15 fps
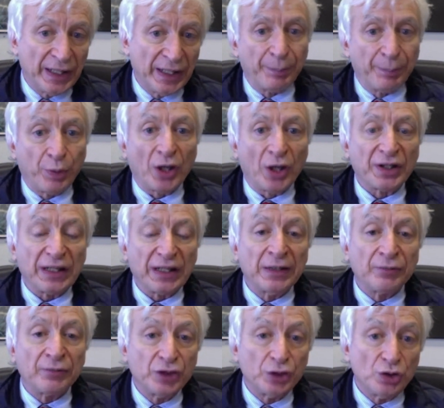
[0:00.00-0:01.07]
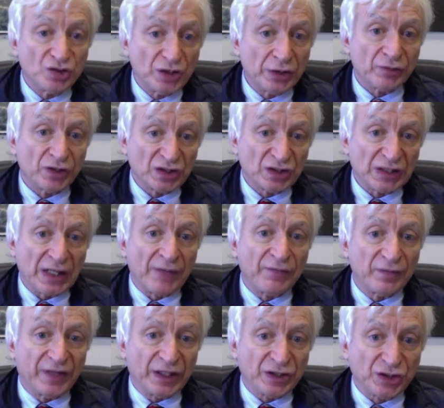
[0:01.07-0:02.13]
a part in reducing risk of
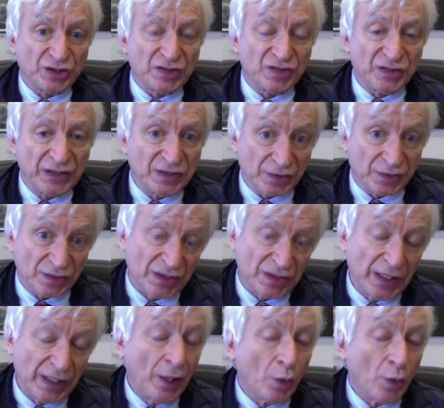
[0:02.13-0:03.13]
infectious diseases,